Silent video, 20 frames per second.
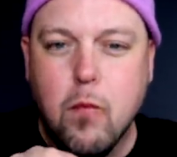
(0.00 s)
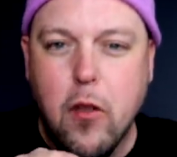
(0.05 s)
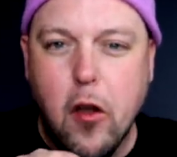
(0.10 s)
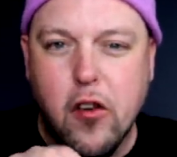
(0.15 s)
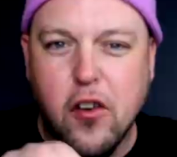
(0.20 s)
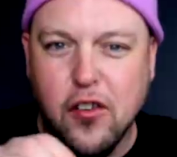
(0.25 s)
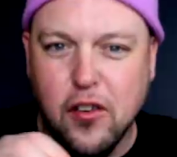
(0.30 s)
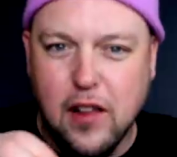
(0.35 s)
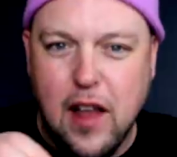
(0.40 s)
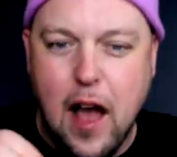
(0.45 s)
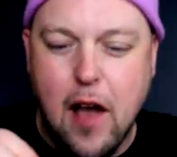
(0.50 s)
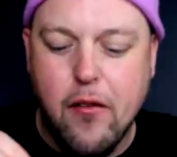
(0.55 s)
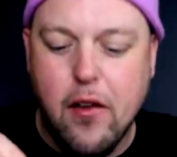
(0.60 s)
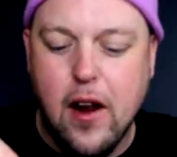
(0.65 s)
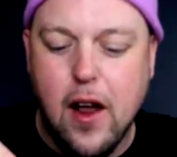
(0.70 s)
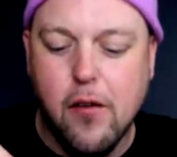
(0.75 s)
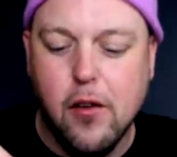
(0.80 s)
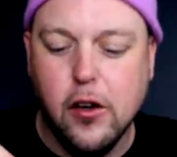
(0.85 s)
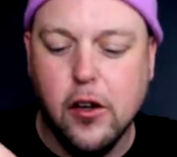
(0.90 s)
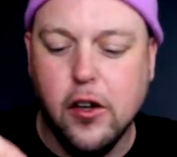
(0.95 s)
I'm just laughing,
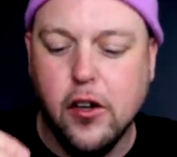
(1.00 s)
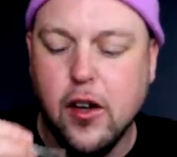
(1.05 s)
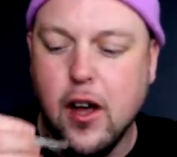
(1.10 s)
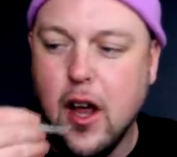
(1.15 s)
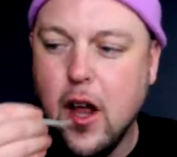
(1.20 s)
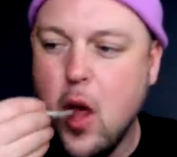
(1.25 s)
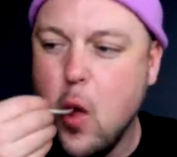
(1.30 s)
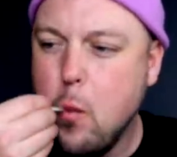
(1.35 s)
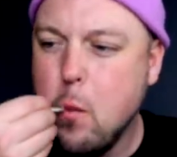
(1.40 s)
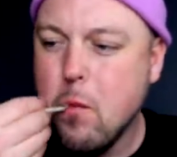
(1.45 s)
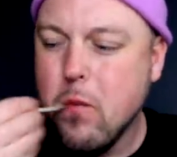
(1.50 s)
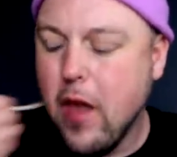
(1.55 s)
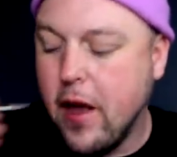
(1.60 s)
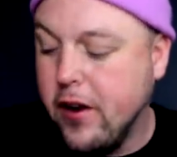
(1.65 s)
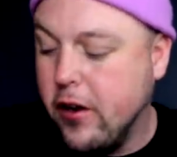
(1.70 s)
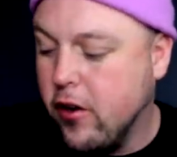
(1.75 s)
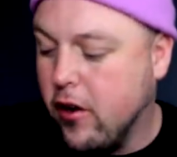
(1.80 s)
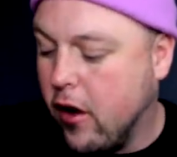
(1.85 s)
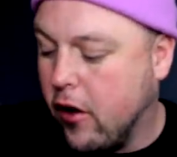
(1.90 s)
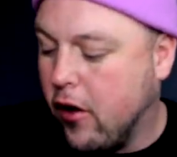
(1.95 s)
having a good time,
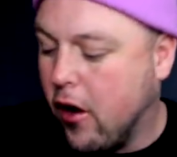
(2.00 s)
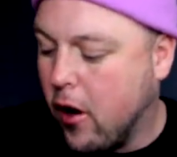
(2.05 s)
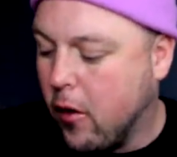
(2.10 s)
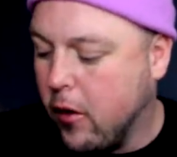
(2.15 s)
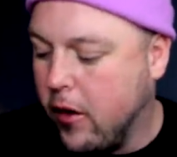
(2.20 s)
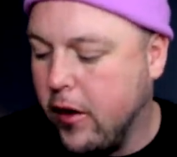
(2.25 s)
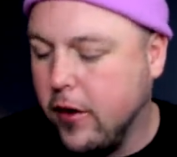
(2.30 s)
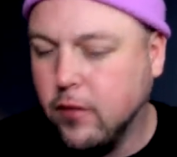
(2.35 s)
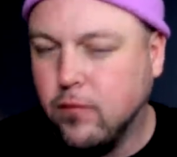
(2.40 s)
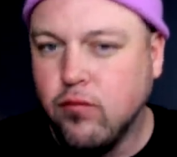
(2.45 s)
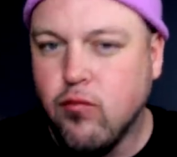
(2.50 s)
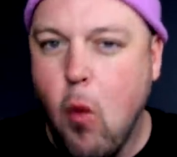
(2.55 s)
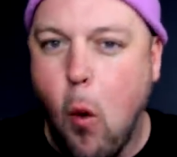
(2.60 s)
and you're not really